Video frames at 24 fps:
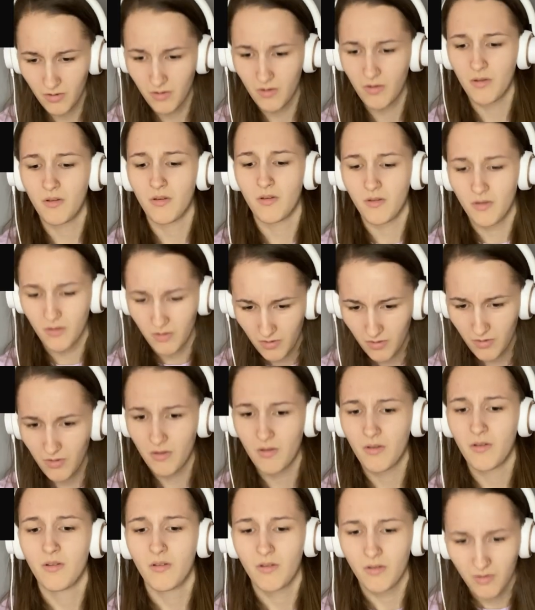Oh,
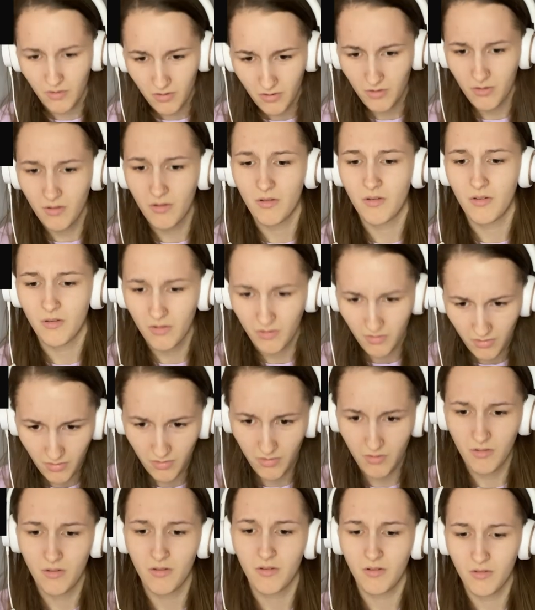well, the jackal
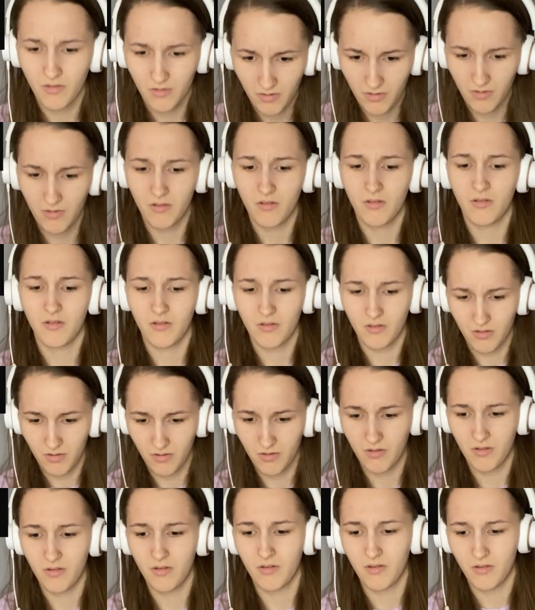calls
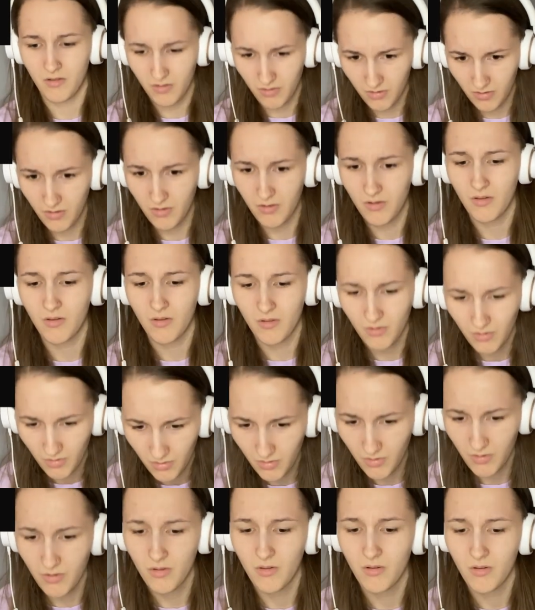time
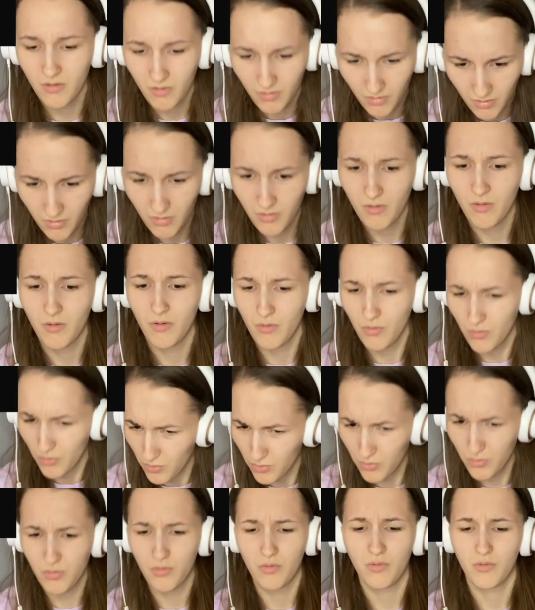to
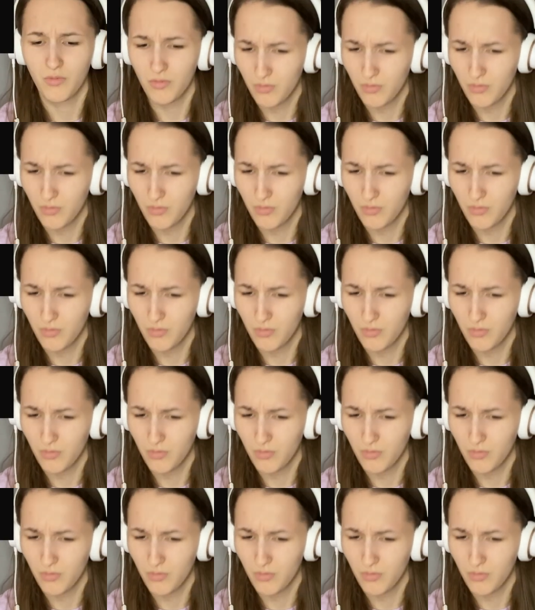serve